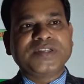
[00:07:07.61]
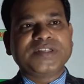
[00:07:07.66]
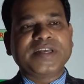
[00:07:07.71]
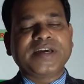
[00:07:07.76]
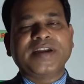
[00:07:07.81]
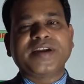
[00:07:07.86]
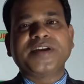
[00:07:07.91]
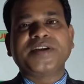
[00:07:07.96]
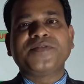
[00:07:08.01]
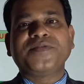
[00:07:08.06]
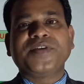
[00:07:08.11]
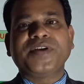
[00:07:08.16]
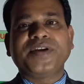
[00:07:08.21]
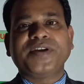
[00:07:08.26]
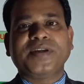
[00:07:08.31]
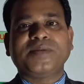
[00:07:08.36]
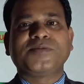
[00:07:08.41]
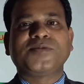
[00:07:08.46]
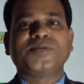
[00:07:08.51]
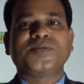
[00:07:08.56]
There are different
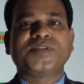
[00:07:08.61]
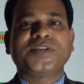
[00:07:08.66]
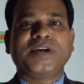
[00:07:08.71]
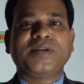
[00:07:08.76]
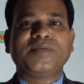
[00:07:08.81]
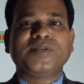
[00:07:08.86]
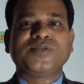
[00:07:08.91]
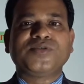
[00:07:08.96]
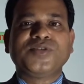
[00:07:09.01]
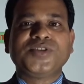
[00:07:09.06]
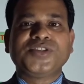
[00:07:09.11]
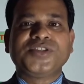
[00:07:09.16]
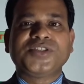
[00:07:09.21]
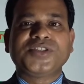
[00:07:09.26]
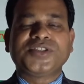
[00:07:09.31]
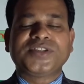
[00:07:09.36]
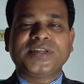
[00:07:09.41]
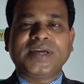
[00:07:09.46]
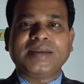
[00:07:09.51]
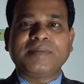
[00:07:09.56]
types of service which
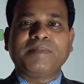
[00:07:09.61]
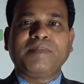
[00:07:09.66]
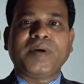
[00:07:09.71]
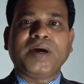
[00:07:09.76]
is not